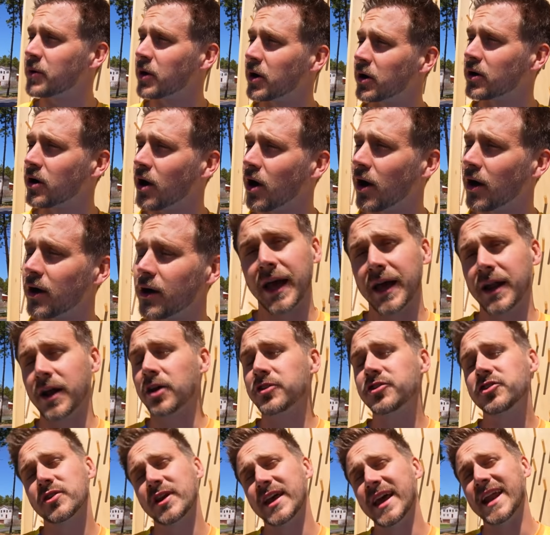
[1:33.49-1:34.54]
in our car, and
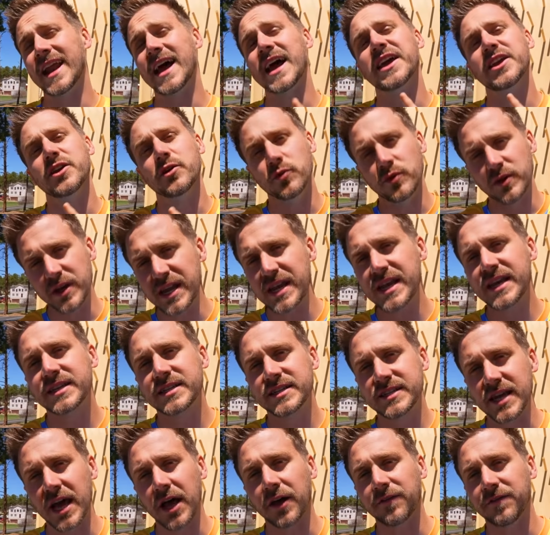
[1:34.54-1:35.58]
also get a unique
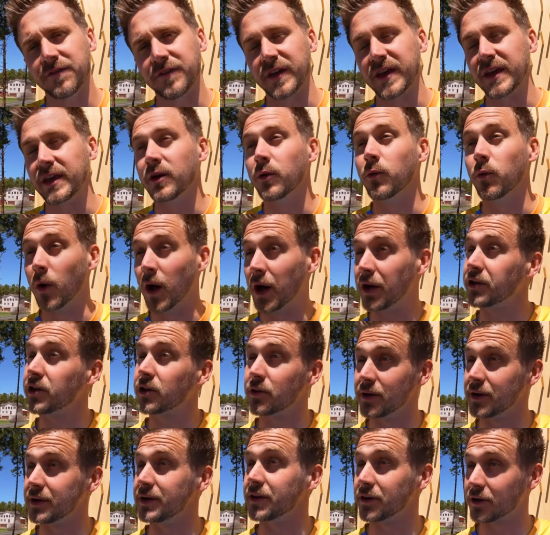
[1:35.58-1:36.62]
selfie while
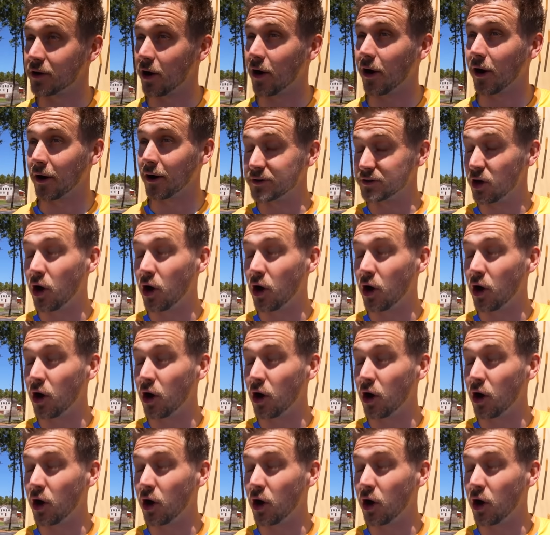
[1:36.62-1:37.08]
you're in your car.